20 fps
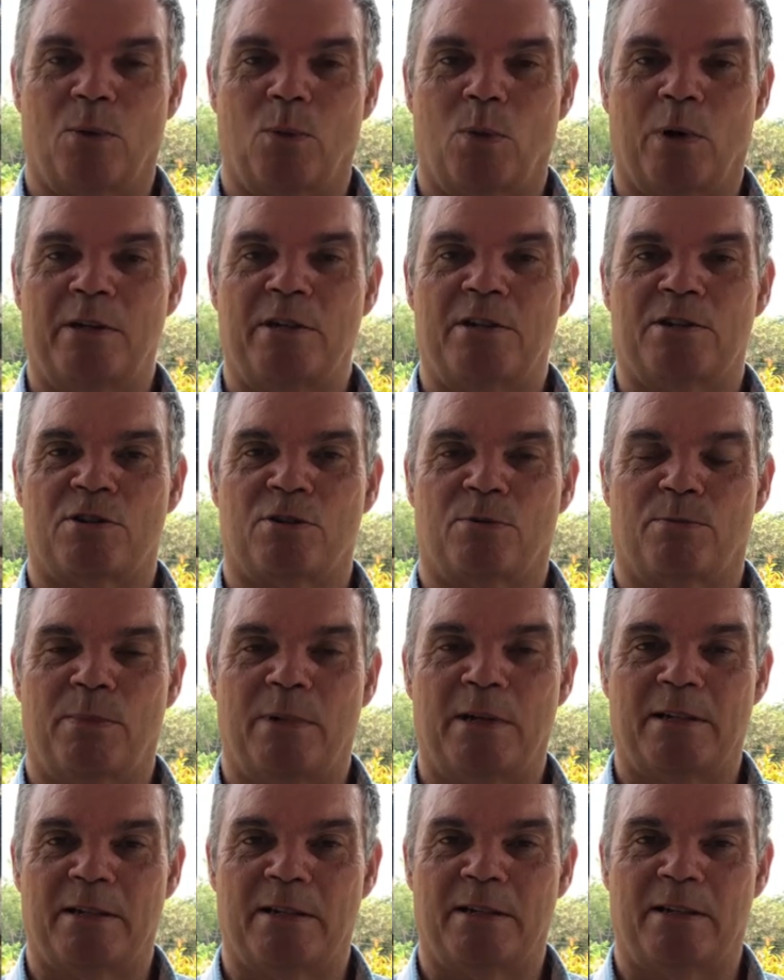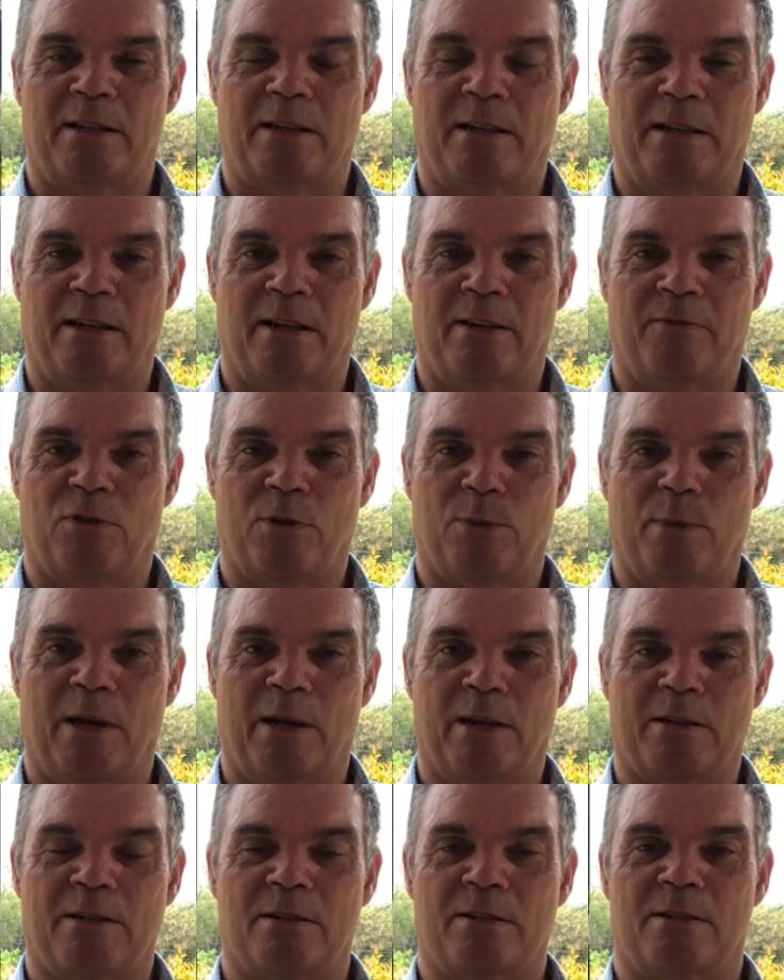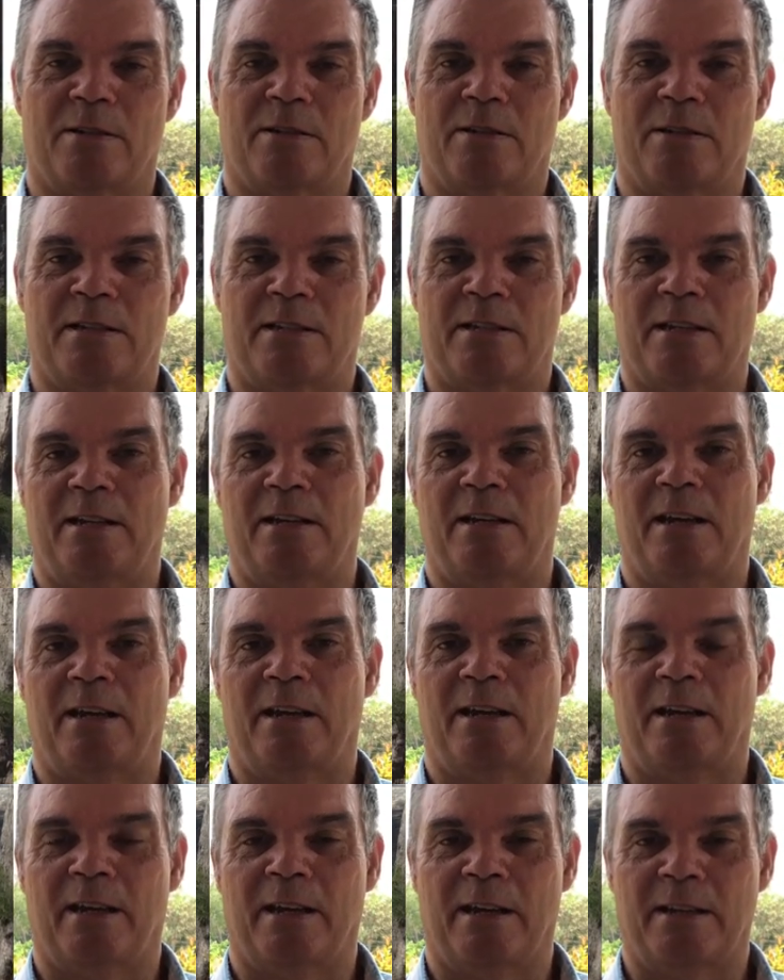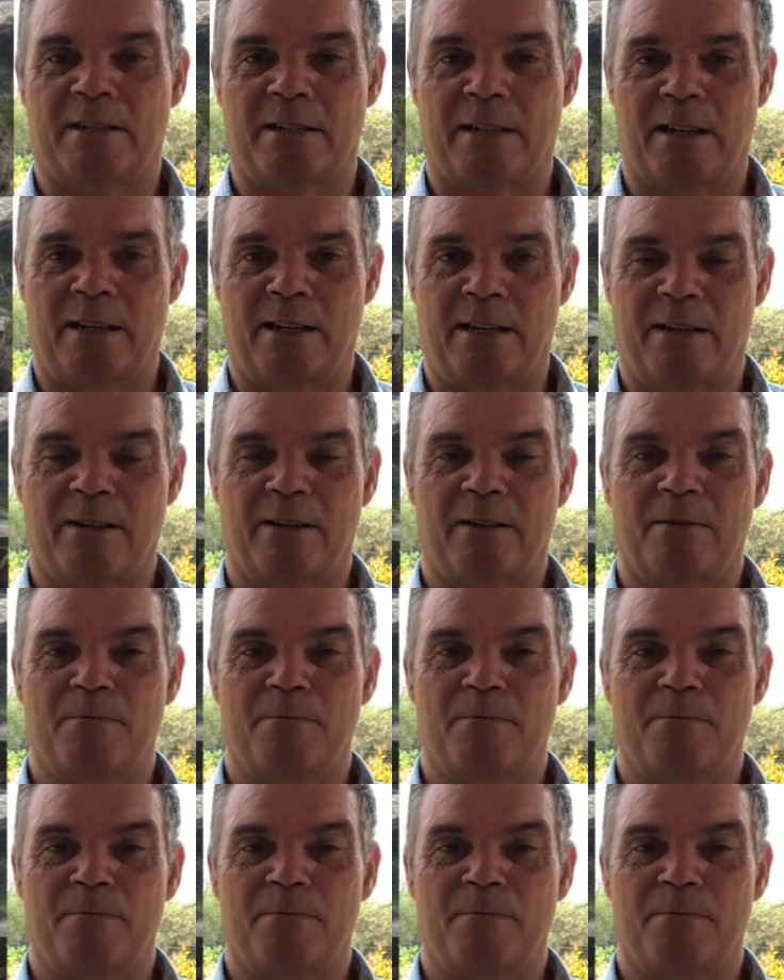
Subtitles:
when he submitted the information to the CAAT,